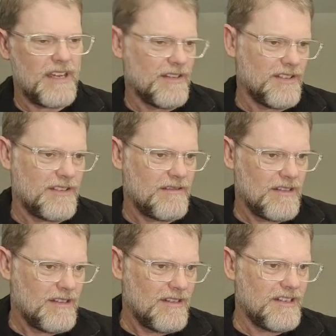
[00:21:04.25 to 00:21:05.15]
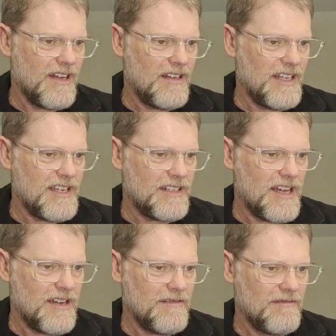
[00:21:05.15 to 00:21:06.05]
else. And I'll let you
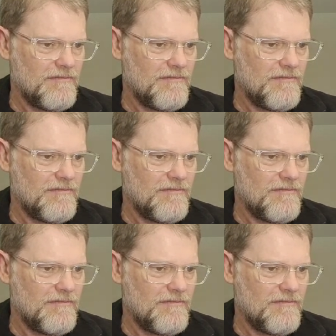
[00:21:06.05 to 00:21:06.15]
know.